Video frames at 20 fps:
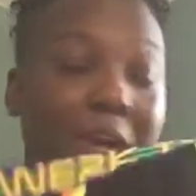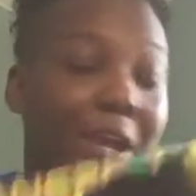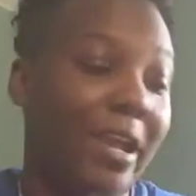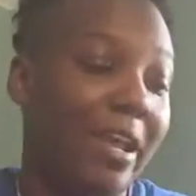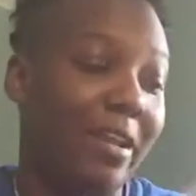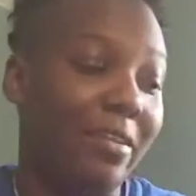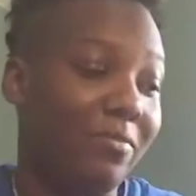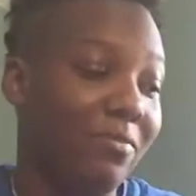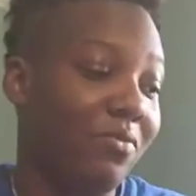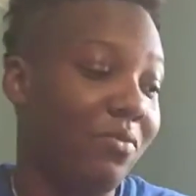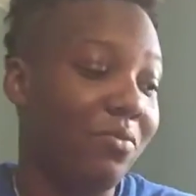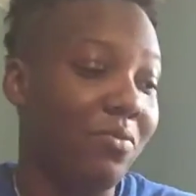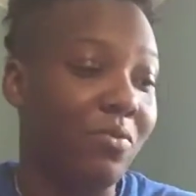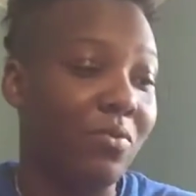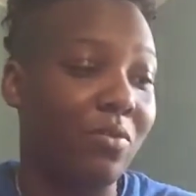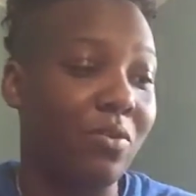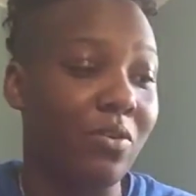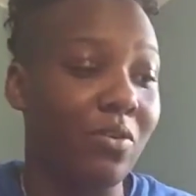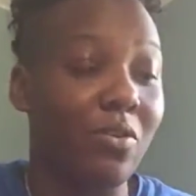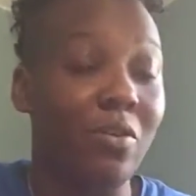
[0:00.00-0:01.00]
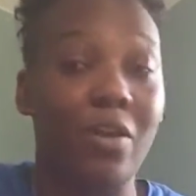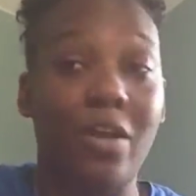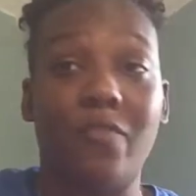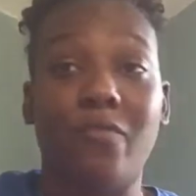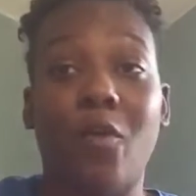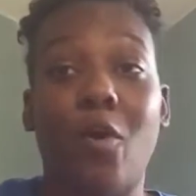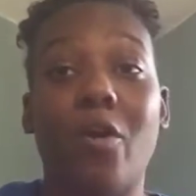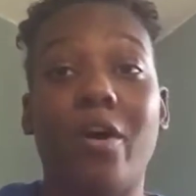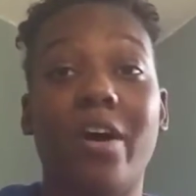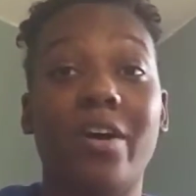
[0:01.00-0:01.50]
And
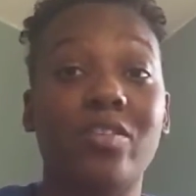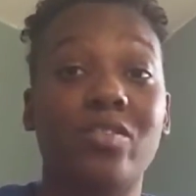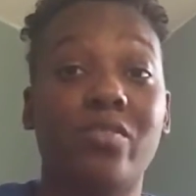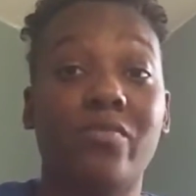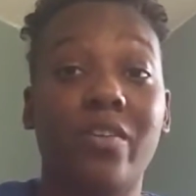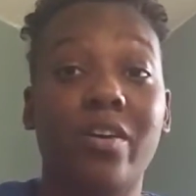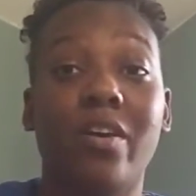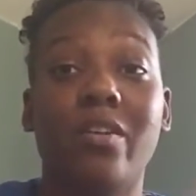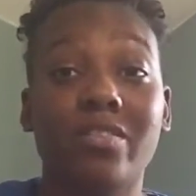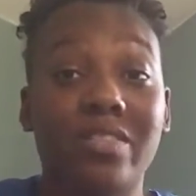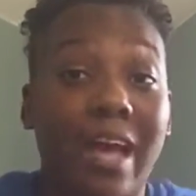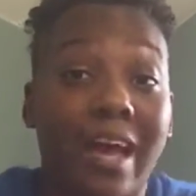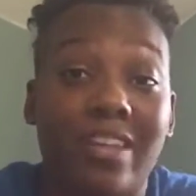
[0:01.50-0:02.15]
if all else fails,